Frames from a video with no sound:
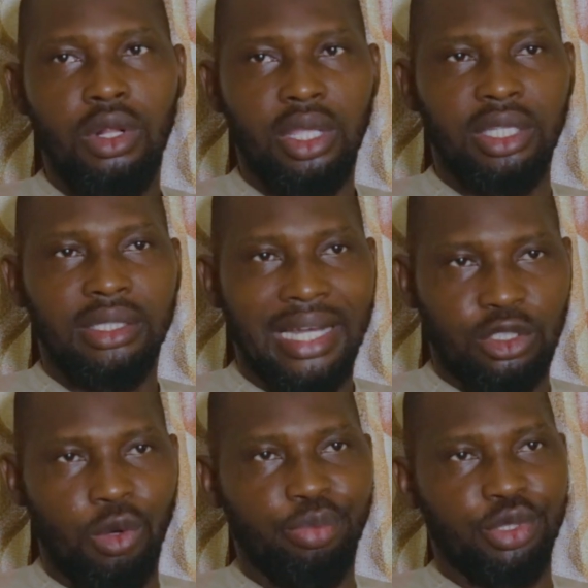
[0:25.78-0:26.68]
in
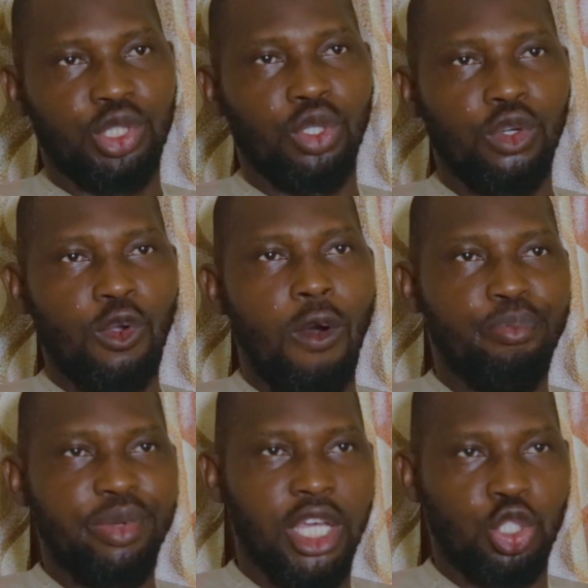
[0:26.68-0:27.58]
that composition
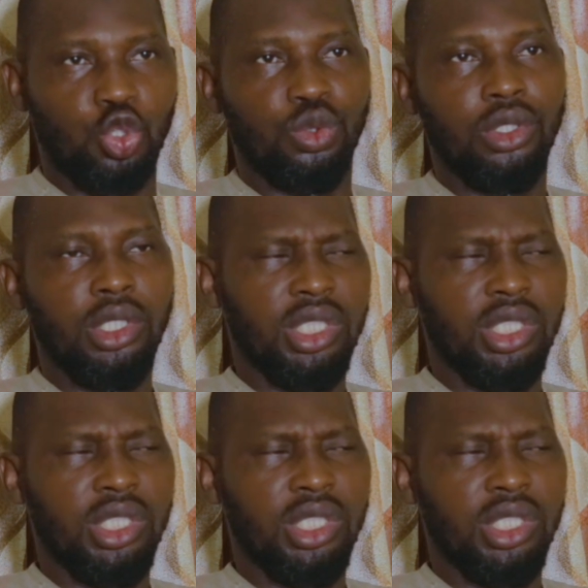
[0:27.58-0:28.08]
compared to,